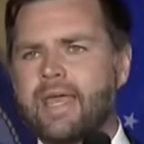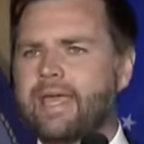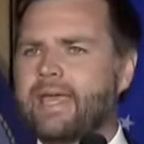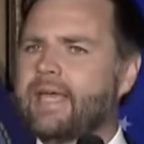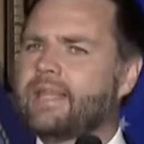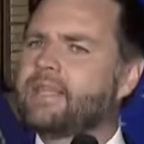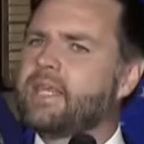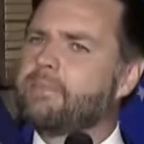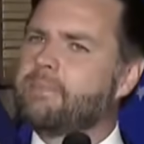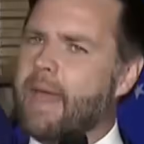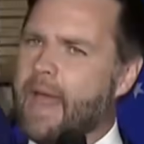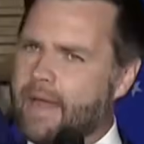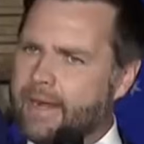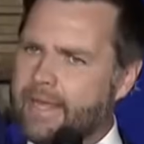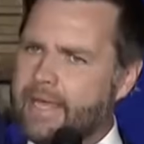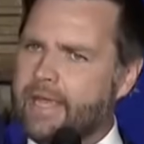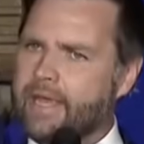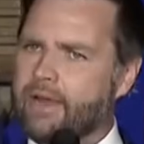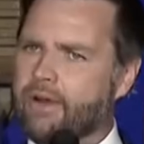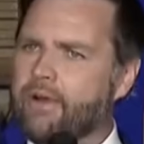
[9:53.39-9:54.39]
Get them out
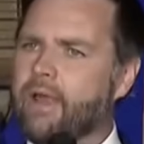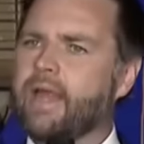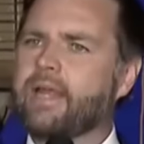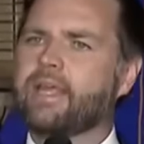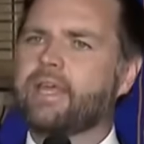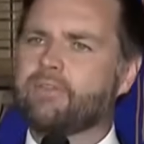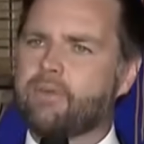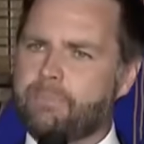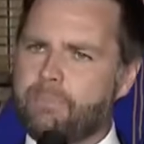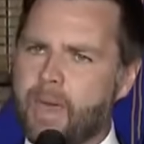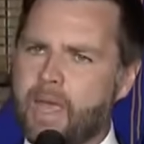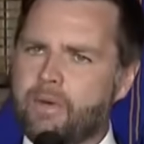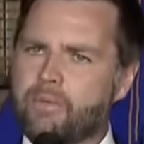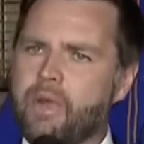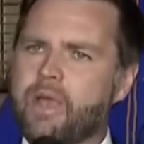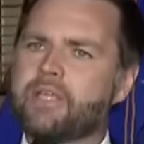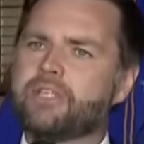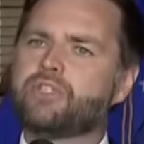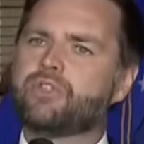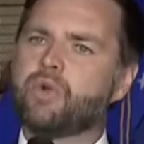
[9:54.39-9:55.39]
of here and give a pay
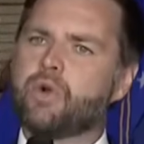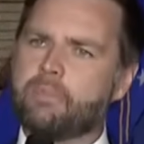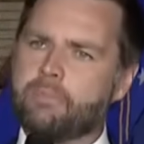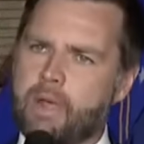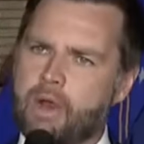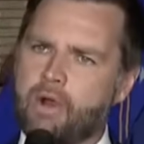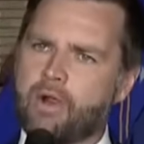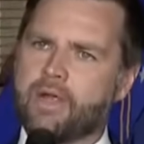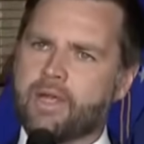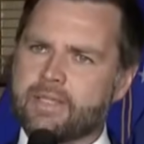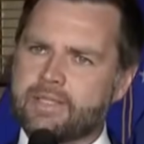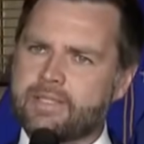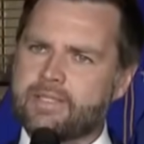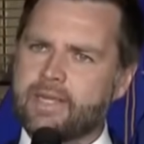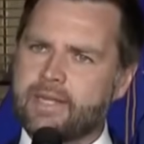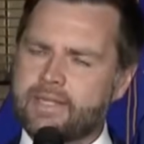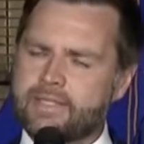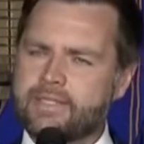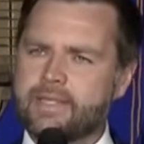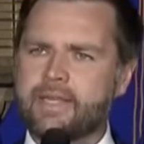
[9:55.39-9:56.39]
raise to American
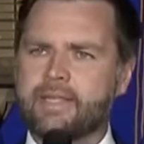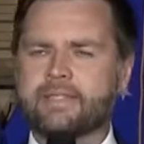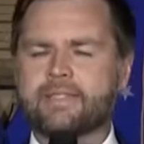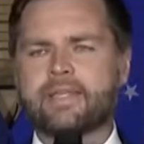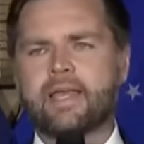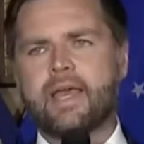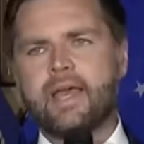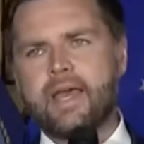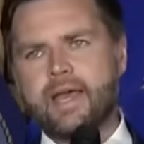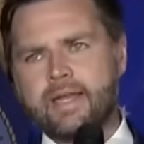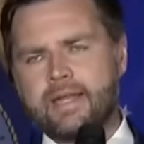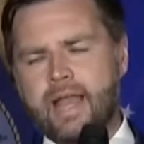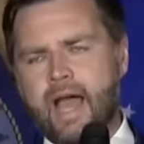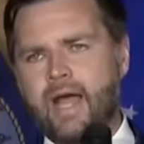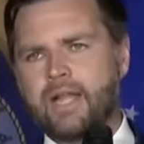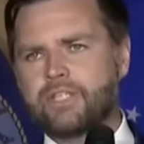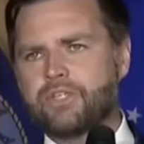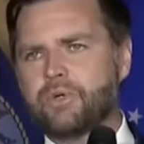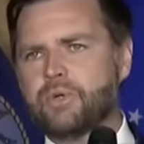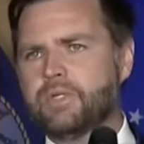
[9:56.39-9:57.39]
citizens,
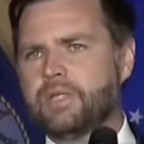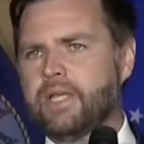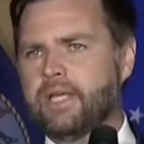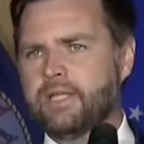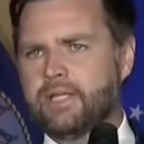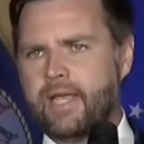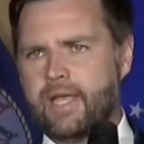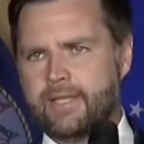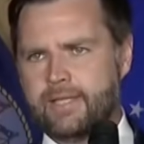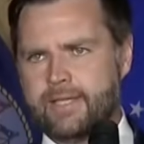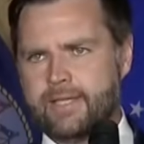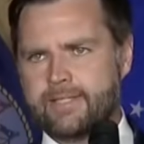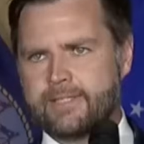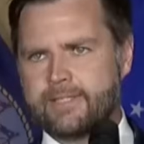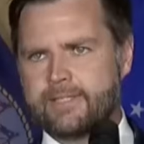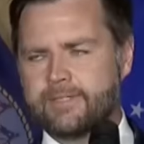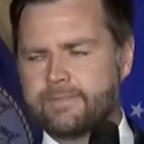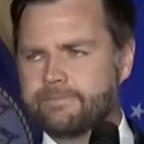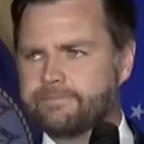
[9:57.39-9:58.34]
not to illegal aliens.